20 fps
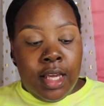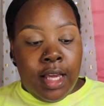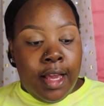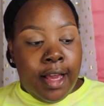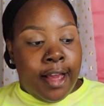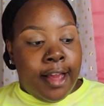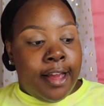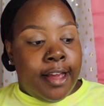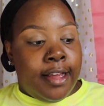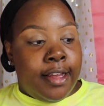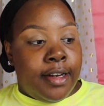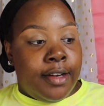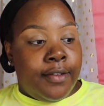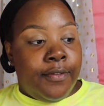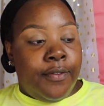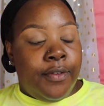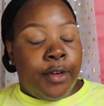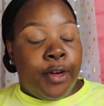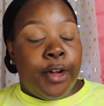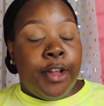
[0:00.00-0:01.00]
And
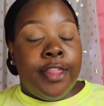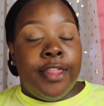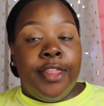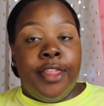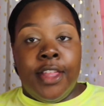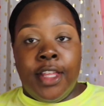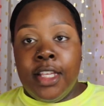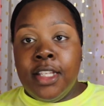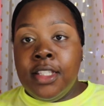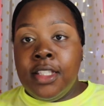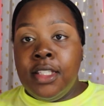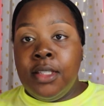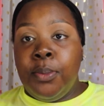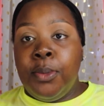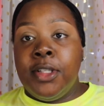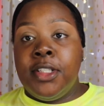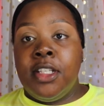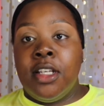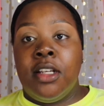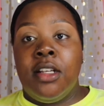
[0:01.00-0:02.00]
for this
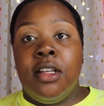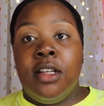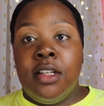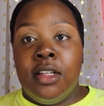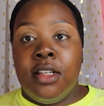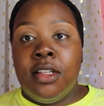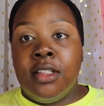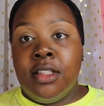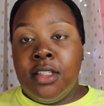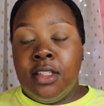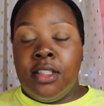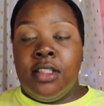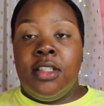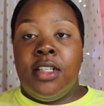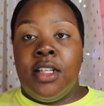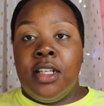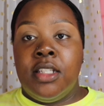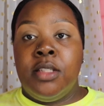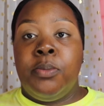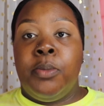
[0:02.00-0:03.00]
particular look, since
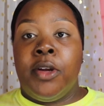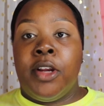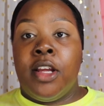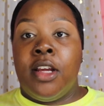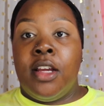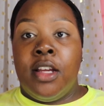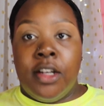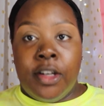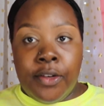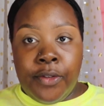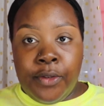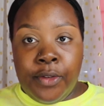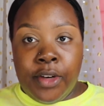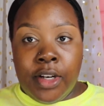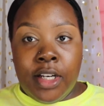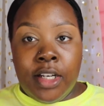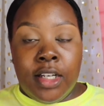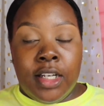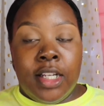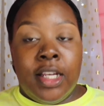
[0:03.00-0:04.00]
it is beginner
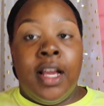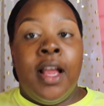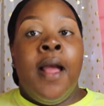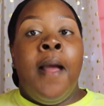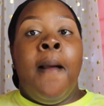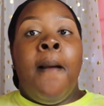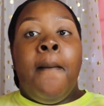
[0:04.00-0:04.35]
friendly